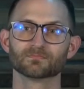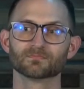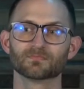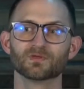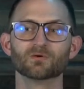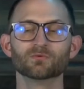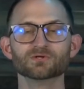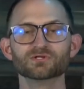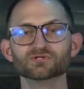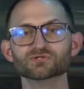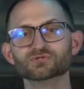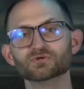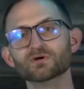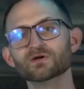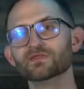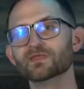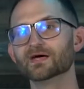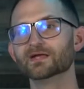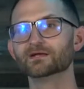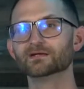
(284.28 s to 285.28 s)
Now, when you're
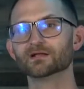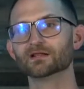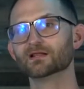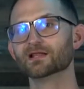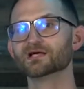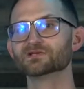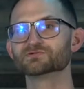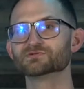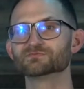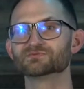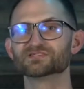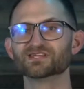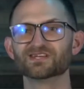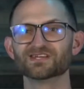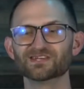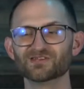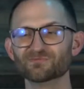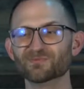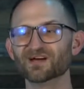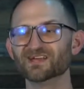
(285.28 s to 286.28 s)
doing that in a classroom
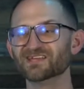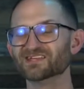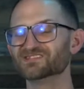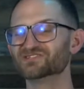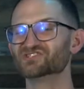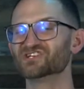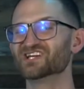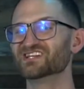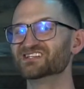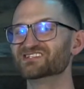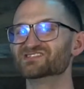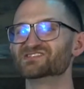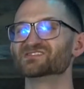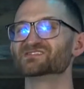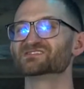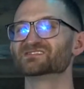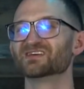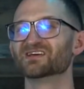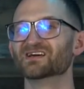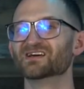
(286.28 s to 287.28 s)
setting, you might get
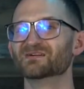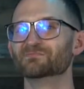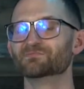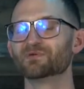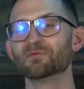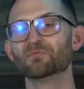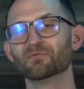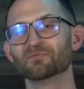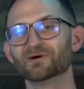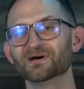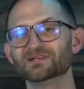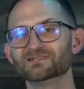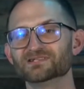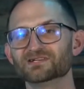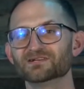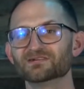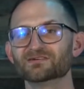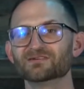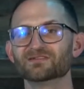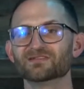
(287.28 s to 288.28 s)
challenges. People might
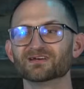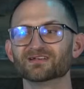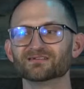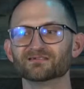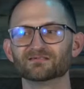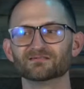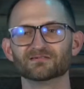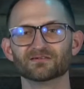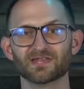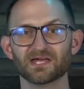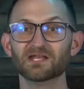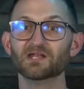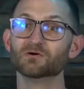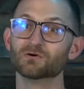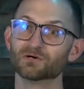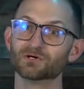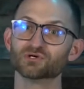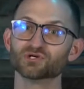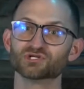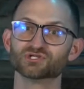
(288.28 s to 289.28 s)
tell you that, well, they
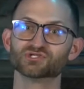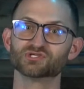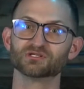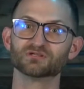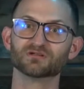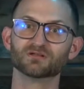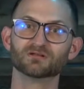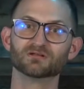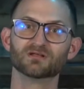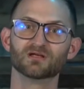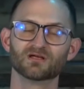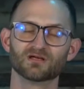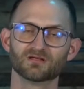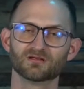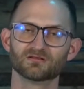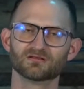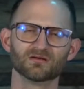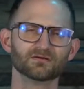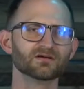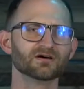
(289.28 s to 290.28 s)
know a Christian and
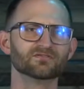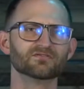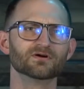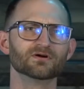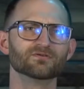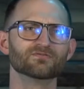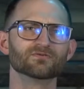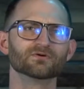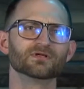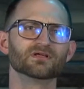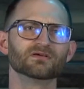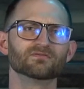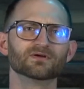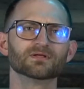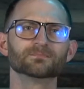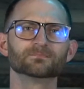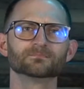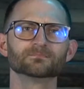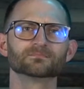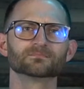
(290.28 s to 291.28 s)
they're not very
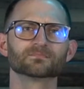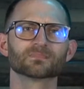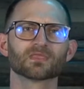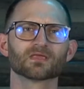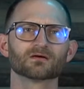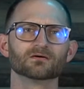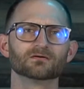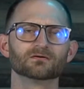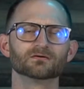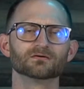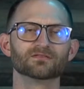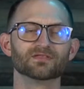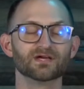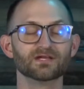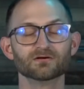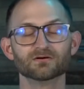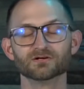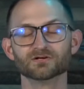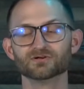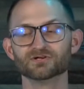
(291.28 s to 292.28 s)
forgiving, or they
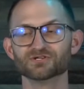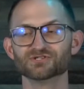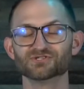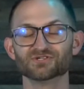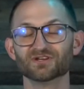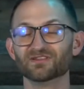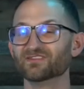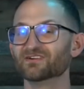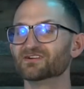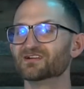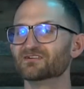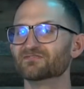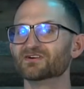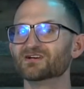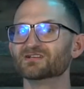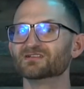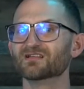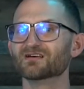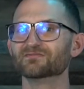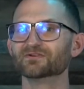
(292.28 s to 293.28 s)
know a Christian and they're not
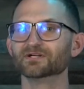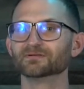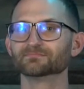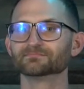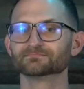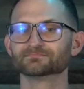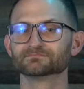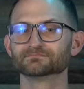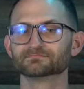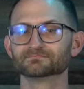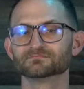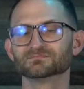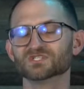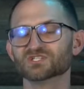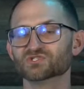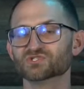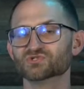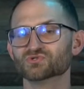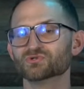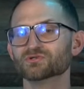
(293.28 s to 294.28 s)
very loving.
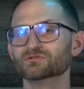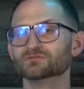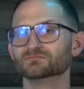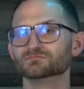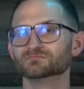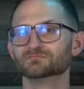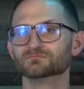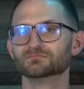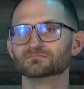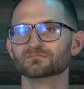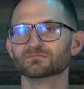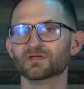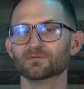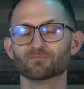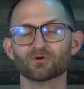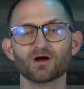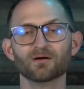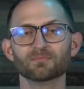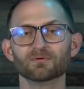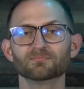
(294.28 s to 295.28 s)
It's true. They
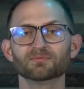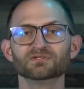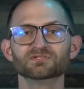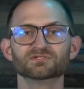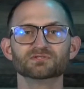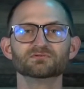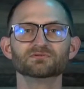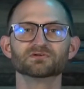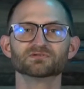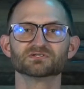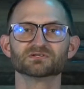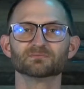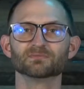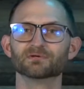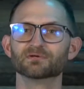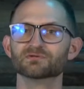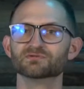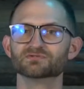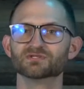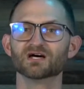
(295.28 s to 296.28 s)
probably do know
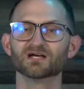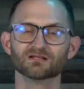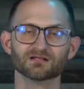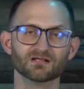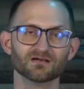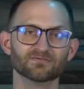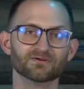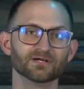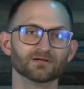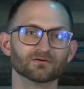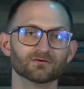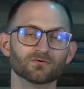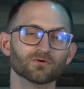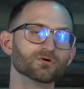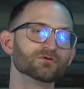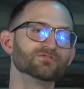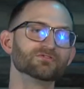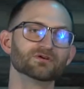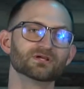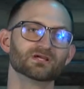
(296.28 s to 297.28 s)
someone who's not loving
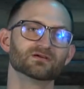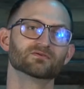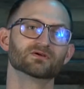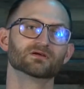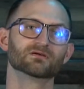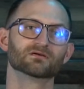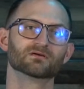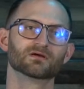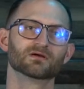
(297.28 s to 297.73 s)
or forgiving.